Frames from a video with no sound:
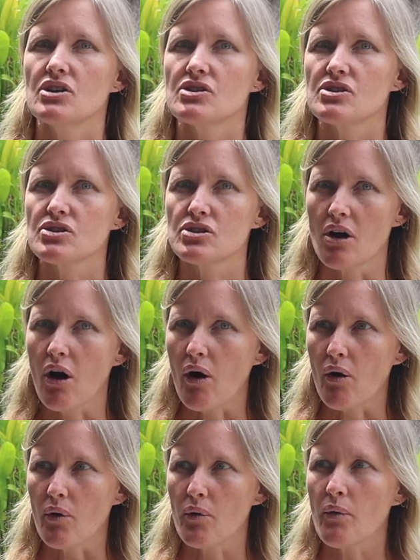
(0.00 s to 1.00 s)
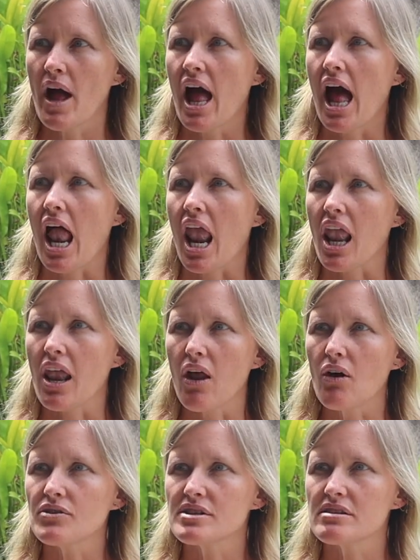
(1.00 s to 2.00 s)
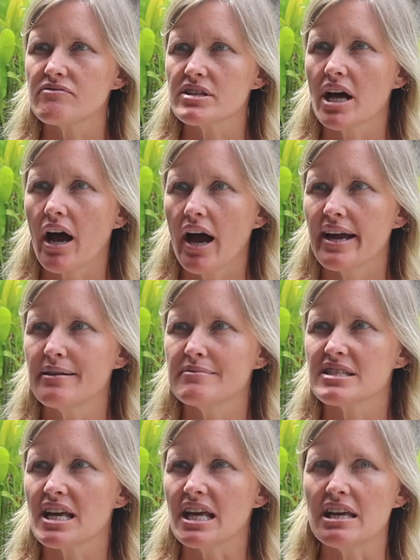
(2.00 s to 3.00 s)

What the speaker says: So lots of times,